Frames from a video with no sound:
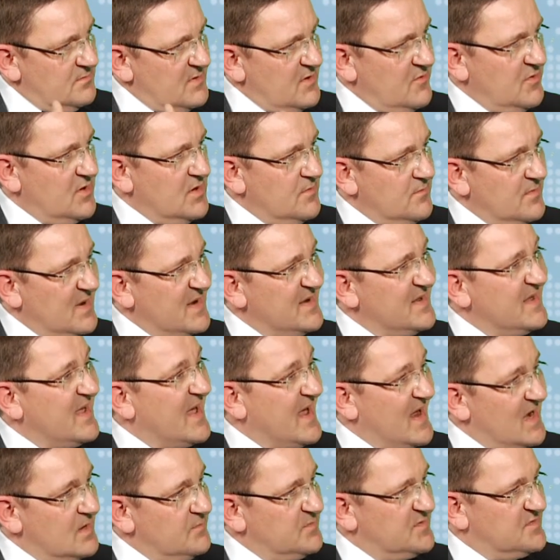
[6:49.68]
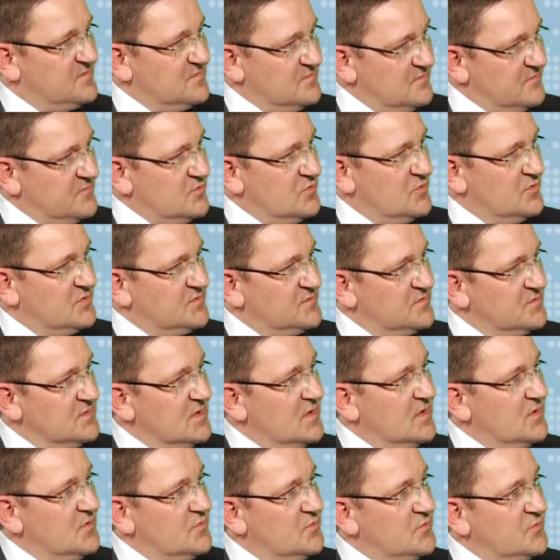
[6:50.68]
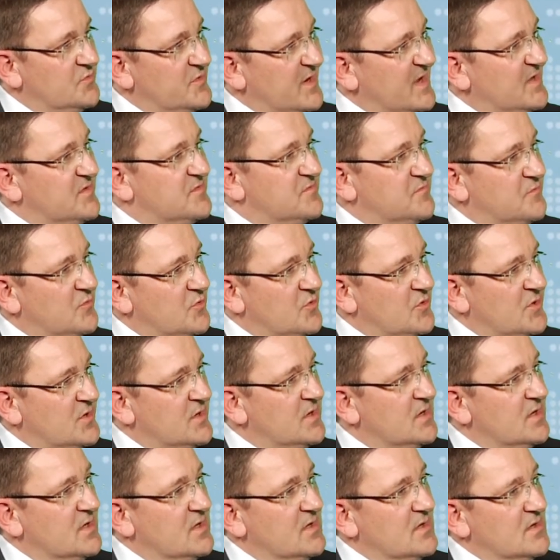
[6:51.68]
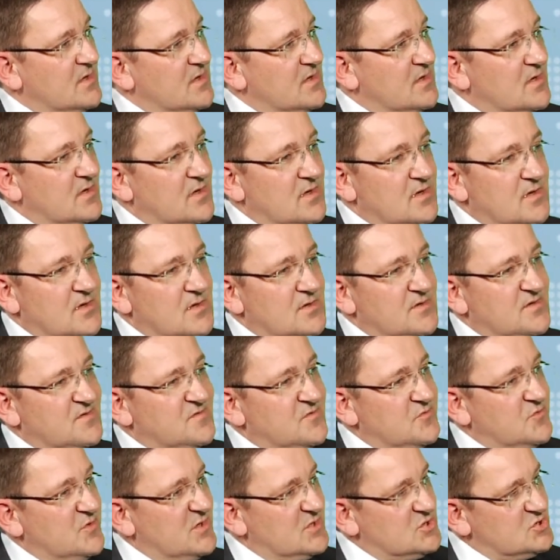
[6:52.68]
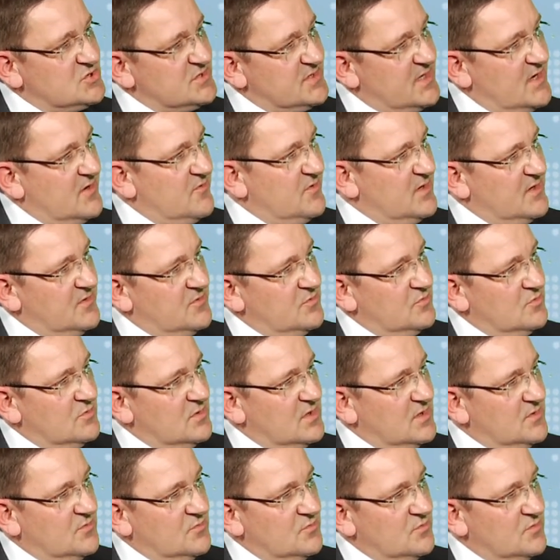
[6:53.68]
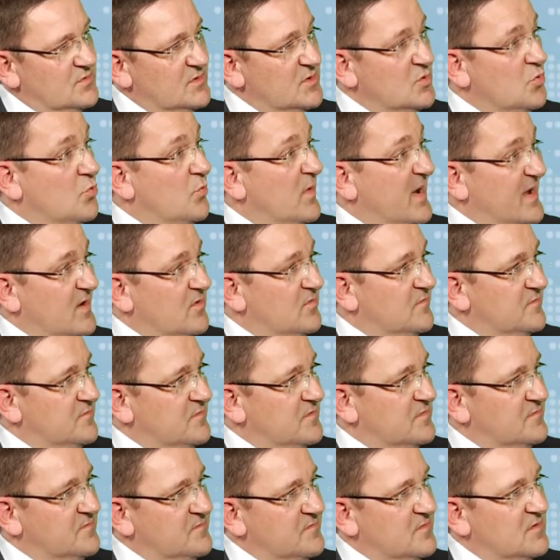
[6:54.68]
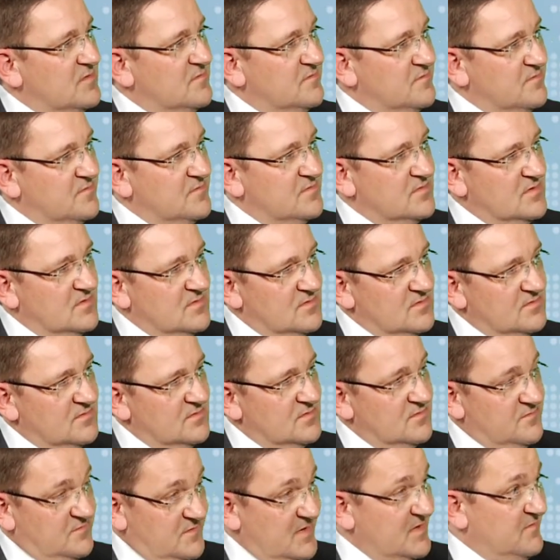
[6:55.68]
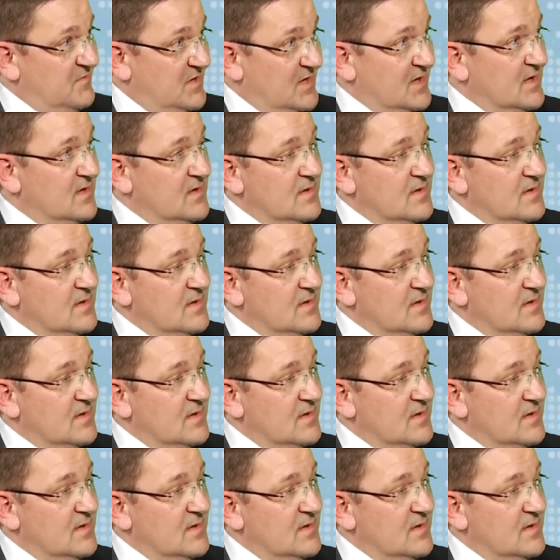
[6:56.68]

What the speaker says: American money helps, of course, to transfer the situation there into a new way of living.